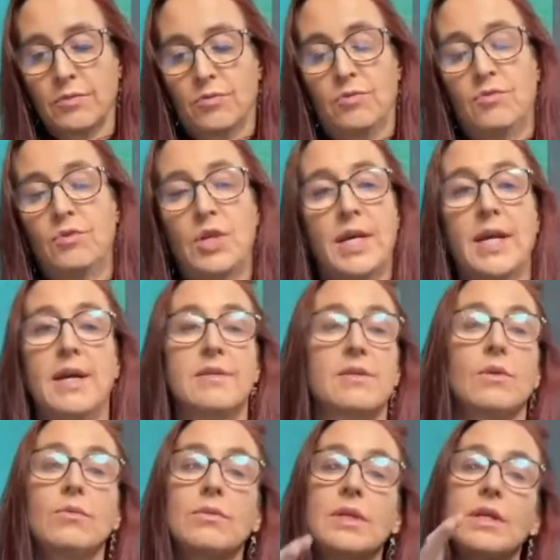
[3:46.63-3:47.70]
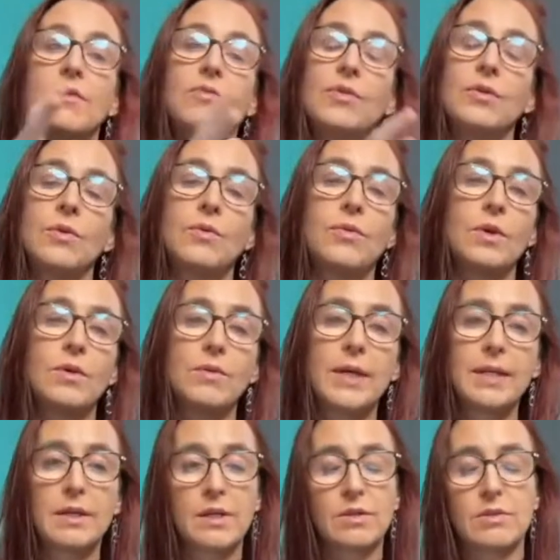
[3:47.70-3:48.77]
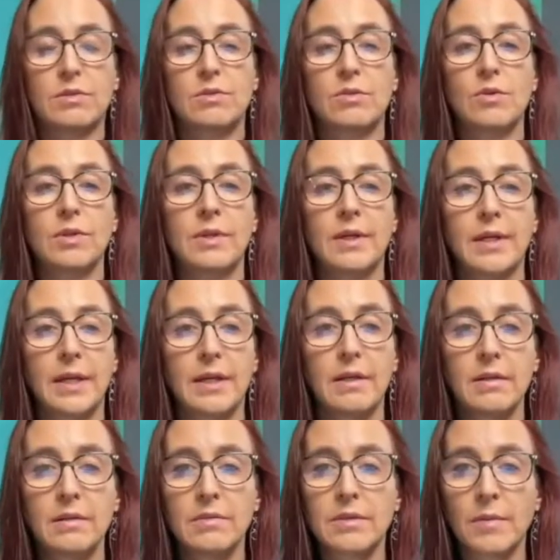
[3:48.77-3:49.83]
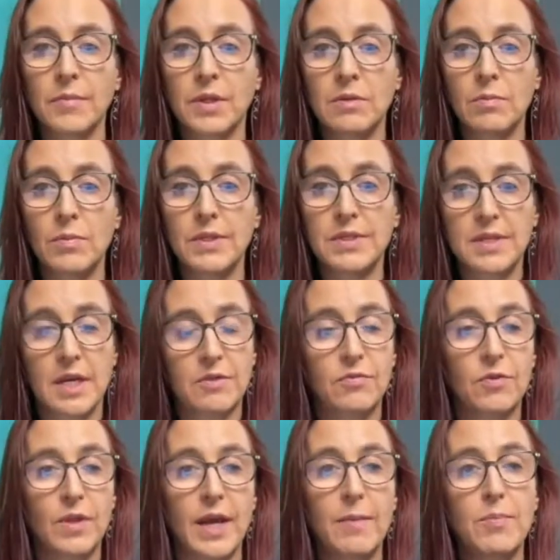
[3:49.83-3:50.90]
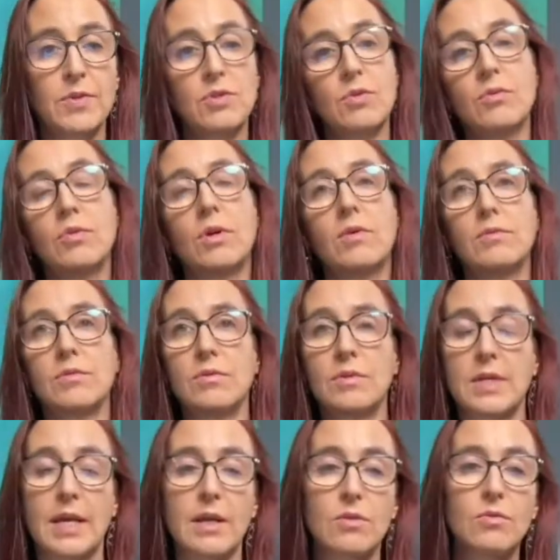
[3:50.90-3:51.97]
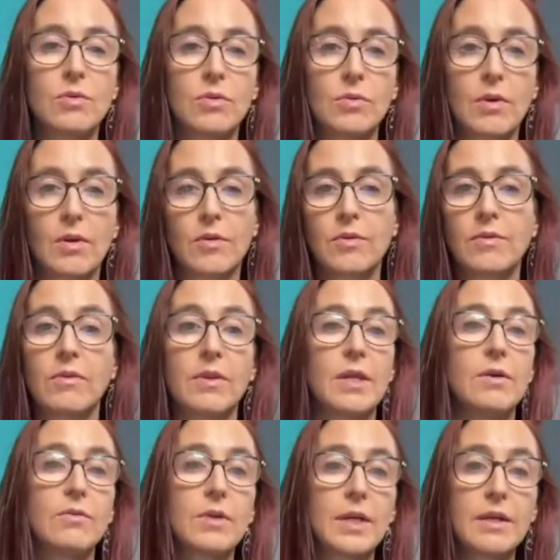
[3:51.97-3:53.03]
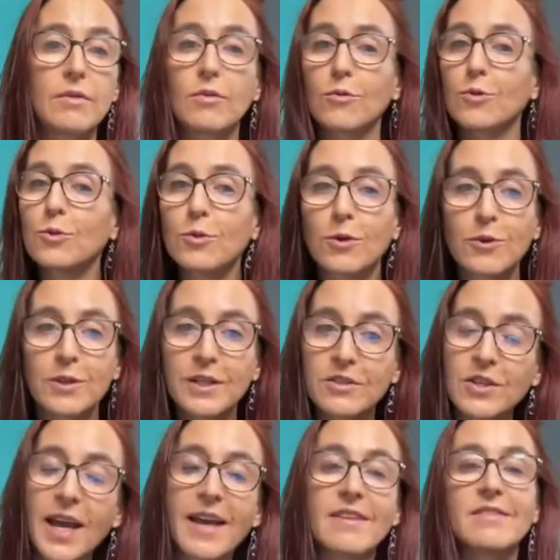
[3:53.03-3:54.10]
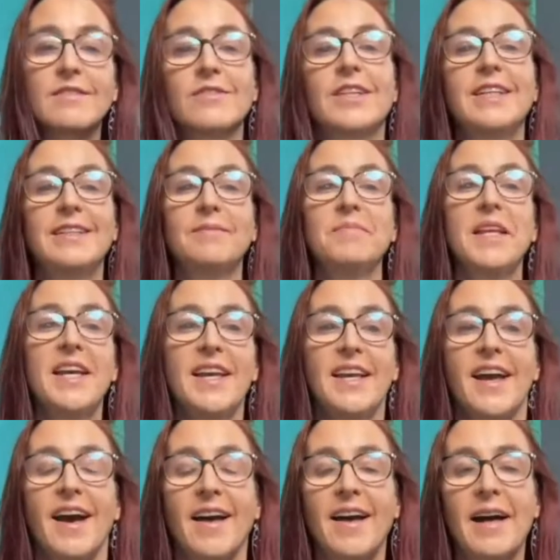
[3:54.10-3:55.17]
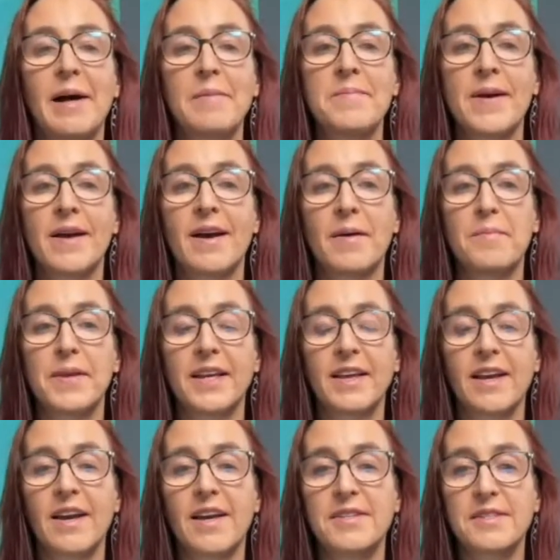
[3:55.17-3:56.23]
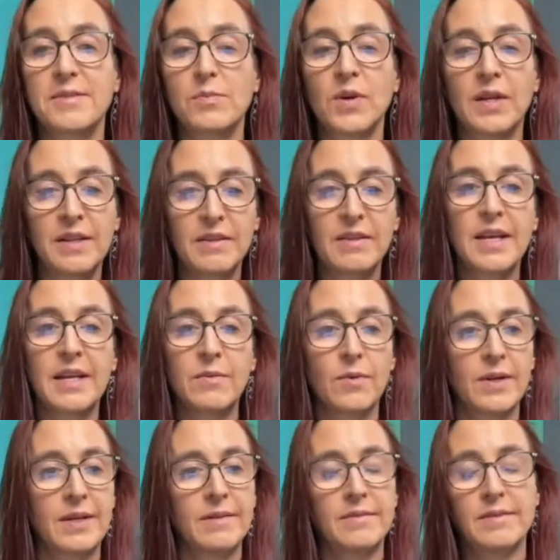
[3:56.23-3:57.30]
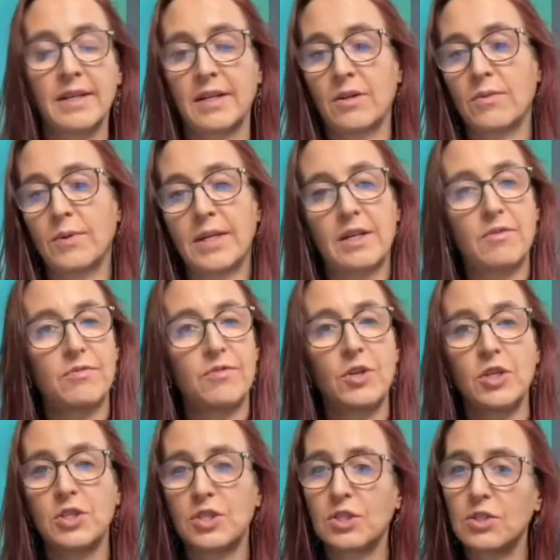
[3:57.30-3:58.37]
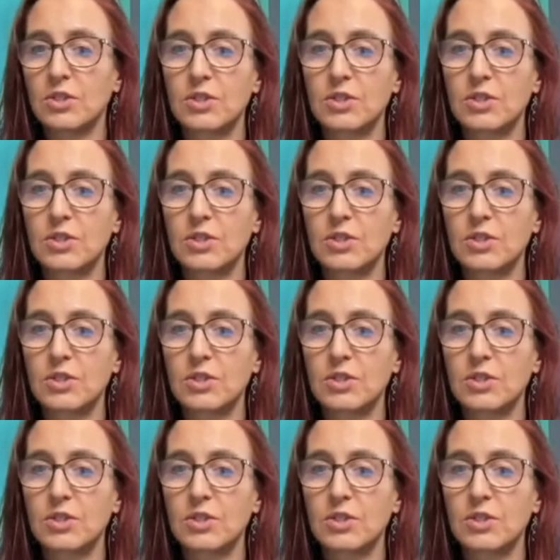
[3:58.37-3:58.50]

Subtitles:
jazz only if you know theory. There's certainly something to be said for that, but you could also say you could learn theory through learning jazz, right? Because one thing, when you know, when I first,